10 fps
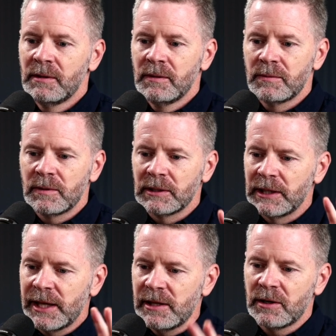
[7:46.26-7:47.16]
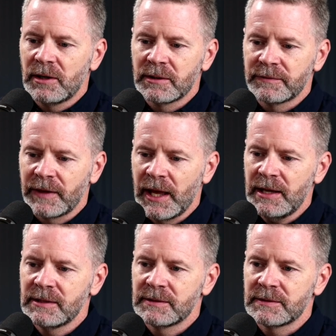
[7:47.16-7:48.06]
through the laying on of
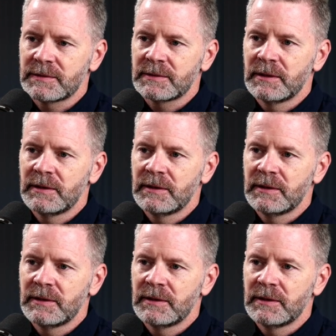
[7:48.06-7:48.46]
hands.